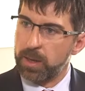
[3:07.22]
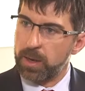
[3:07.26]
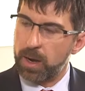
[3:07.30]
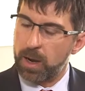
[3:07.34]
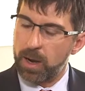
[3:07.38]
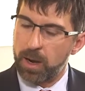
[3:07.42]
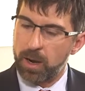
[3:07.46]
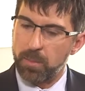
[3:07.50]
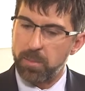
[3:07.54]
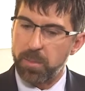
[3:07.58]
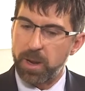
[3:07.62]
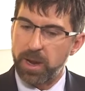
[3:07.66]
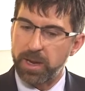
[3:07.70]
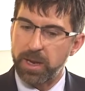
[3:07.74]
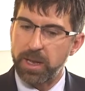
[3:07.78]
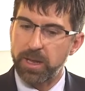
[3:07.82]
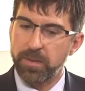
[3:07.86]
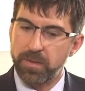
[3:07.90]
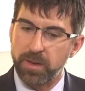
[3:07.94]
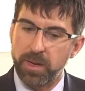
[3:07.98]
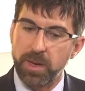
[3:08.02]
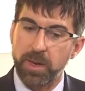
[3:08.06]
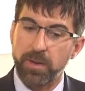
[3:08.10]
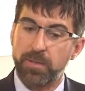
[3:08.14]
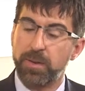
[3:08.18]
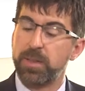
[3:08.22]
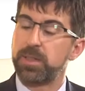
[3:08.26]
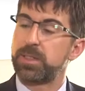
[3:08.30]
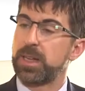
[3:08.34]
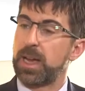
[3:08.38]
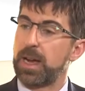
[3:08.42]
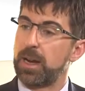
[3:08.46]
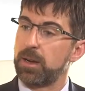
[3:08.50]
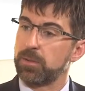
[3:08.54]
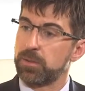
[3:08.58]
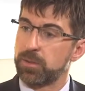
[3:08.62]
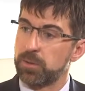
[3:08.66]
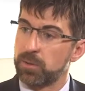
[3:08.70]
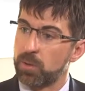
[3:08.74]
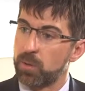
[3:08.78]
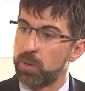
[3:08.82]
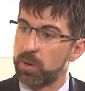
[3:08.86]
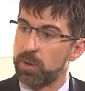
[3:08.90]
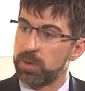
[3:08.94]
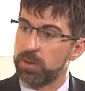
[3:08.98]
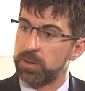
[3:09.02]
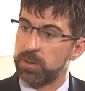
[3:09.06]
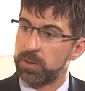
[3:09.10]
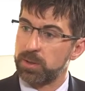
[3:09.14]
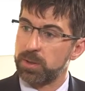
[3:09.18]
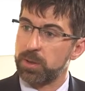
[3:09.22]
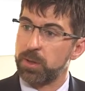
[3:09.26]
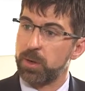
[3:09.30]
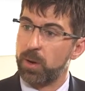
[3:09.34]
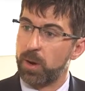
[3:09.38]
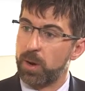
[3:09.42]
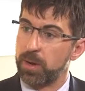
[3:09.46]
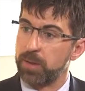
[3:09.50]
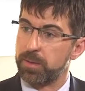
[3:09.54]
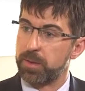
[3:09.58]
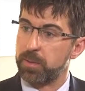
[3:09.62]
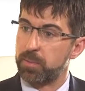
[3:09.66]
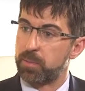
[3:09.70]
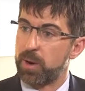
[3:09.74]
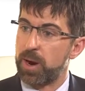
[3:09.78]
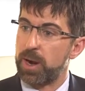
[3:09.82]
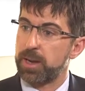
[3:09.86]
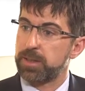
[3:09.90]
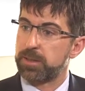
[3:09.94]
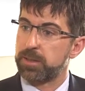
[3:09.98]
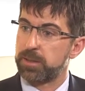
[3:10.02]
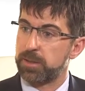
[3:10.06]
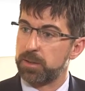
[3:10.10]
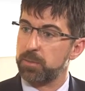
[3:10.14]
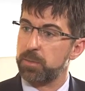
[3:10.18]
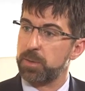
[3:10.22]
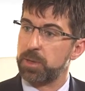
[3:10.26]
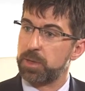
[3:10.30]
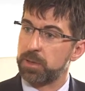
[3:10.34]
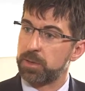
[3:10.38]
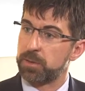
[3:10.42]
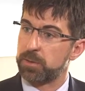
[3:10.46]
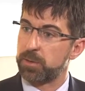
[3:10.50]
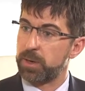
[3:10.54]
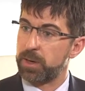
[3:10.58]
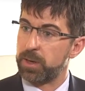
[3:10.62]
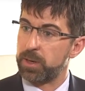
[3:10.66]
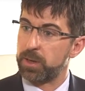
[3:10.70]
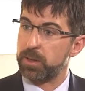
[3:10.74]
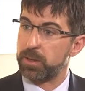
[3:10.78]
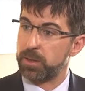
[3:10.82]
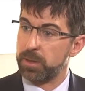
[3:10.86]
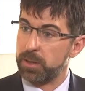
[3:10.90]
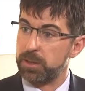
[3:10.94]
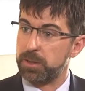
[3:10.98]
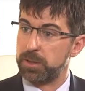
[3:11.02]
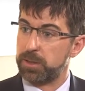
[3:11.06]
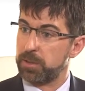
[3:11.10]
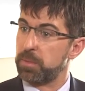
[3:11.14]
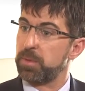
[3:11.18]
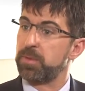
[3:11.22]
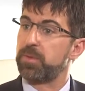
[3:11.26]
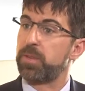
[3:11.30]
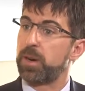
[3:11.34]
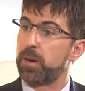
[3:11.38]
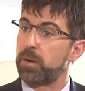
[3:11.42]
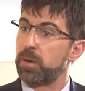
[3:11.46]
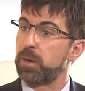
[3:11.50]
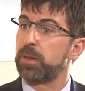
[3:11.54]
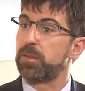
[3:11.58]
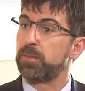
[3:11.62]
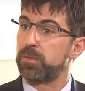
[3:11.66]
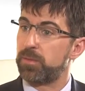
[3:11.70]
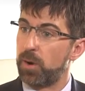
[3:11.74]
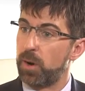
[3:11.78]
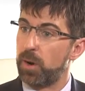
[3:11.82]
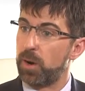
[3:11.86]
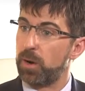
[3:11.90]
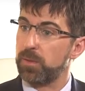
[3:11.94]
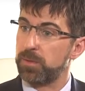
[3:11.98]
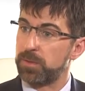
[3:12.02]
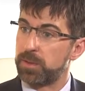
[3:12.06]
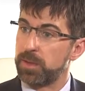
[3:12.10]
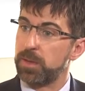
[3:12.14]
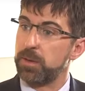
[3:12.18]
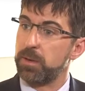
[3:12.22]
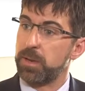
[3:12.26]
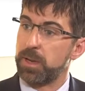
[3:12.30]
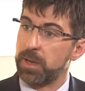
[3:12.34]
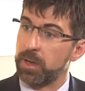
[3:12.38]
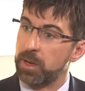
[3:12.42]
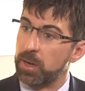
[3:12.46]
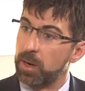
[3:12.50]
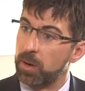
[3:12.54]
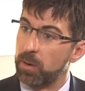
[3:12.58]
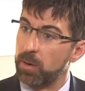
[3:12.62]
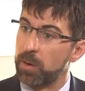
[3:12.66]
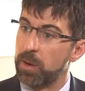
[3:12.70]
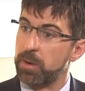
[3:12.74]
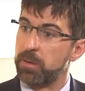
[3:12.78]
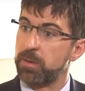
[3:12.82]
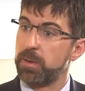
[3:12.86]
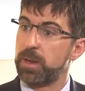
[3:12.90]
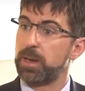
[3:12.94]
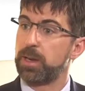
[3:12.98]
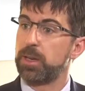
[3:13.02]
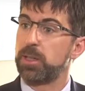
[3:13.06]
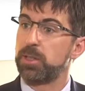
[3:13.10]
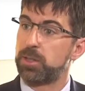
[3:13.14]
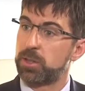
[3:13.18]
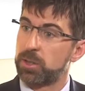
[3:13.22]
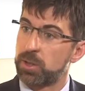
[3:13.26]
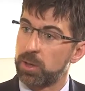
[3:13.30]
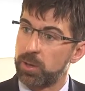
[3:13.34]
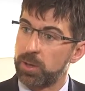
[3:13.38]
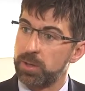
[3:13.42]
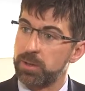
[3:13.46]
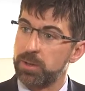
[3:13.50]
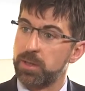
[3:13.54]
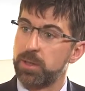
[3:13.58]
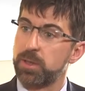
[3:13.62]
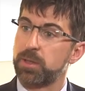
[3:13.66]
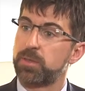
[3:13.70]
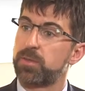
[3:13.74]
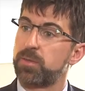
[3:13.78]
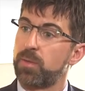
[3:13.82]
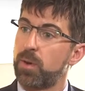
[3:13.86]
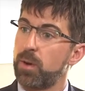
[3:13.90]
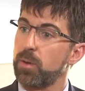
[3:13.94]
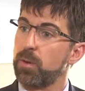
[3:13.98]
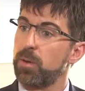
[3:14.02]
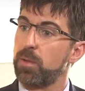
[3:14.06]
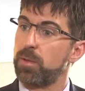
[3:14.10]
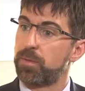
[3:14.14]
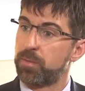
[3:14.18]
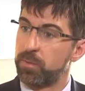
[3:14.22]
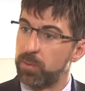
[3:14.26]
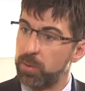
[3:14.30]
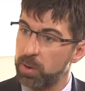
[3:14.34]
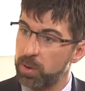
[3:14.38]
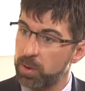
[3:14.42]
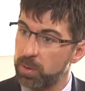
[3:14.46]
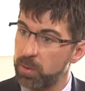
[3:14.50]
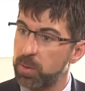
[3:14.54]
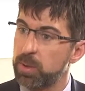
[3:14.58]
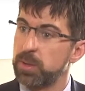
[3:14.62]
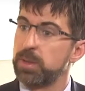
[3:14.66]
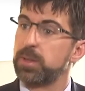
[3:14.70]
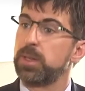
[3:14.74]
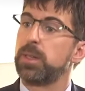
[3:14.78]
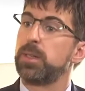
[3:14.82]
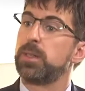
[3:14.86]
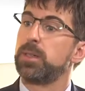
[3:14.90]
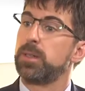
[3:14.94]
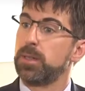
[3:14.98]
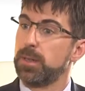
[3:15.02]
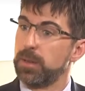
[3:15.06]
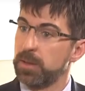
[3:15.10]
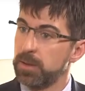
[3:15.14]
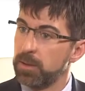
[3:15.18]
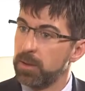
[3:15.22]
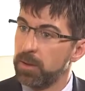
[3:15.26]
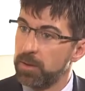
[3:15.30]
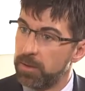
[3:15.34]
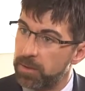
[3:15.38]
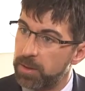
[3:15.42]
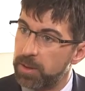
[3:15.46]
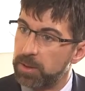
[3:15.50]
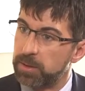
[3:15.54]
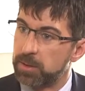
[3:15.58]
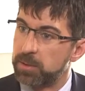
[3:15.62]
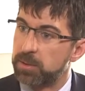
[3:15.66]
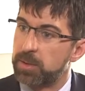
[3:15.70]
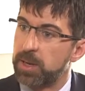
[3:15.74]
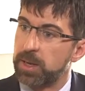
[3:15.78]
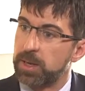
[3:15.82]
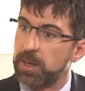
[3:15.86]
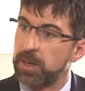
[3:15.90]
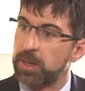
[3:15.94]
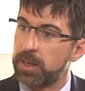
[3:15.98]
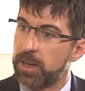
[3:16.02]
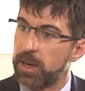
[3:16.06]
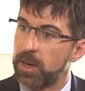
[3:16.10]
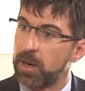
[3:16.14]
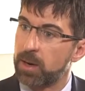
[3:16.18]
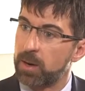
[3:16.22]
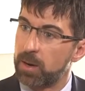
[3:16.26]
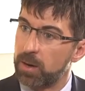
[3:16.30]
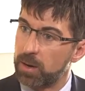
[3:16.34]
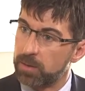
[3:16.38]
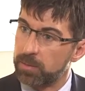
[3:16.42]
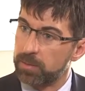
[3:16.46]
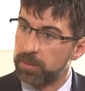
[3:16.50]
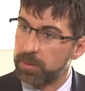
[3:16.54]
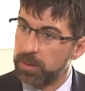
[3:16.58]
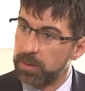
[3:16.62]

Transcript: Okay. And even if it's outsourced, the practice administrator needs to be very involved in ensuring that it's followed through and that things are taken care of.